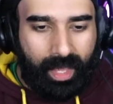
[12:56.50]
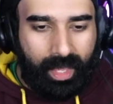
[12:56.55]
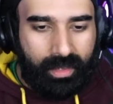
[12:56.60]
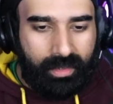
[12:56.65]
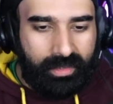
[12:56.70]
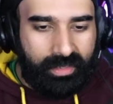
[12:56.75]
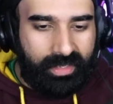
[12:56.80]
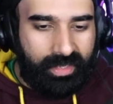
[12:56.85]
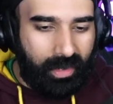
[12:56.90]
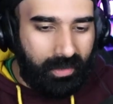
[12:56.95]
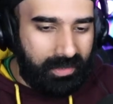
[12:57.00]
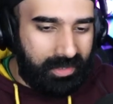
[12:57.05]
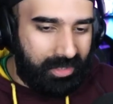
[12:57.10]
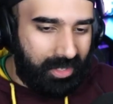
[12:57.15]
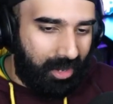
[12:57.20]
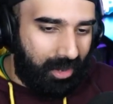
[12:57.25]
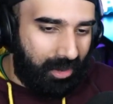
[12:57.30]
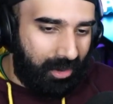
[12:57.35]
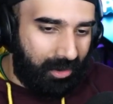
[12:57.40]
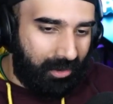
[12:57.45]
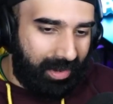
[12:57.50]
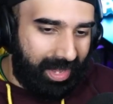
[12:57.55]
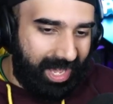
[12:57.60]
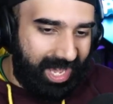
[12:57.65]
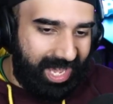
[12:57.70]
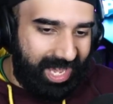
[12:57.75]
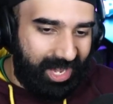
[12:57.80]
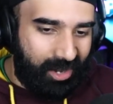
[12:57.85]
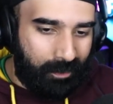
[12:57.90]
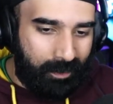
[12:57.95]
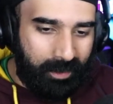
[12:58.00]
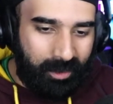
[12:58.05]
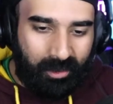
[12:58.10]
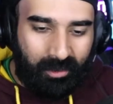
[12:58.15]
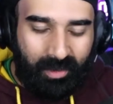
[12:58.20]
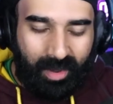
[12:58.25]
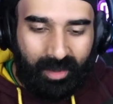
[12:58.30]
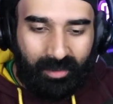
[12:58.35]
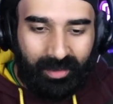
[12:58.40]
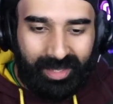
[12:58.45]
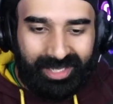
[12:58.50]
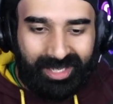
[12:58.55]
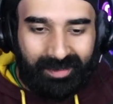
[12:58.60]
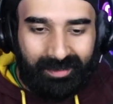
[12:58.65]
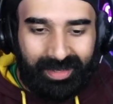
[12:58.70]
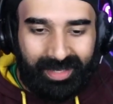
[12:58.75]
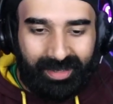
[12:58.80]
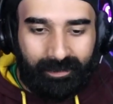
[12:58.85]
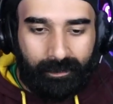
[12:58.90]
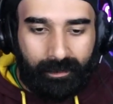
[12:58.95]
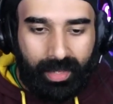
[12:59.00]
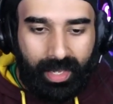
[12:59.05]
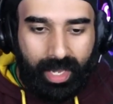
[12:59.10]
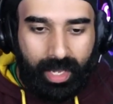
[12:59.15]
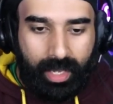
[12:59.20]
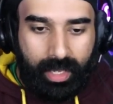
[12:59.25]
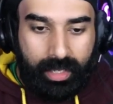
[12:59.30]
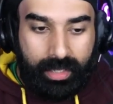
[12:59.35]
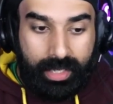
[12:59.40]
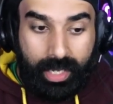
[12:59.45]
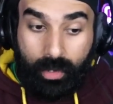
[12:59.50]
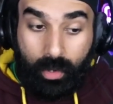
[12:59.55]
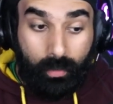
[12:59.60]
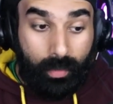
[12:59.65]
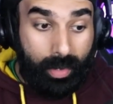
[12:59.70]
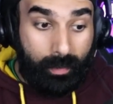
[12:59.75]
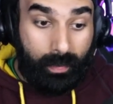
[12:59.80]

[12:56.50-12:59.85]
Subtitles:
So, hey, hope you're doing well. Welcome in. Yeah, no Red